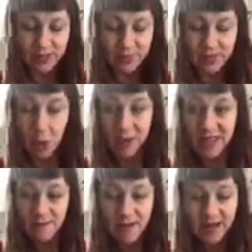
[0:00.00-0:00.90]
So in the
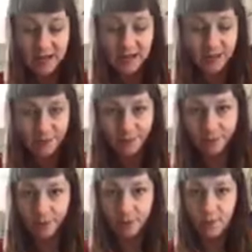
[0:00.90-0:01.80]
middle,
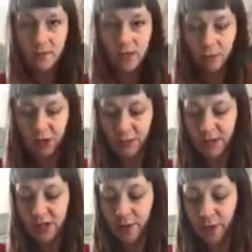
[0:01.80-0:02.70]
I'm going to
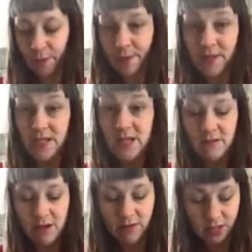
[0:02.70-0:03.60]
measure from
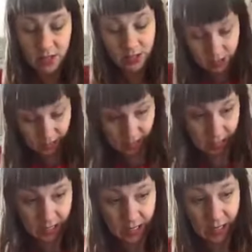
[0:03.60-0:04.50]
0 to 13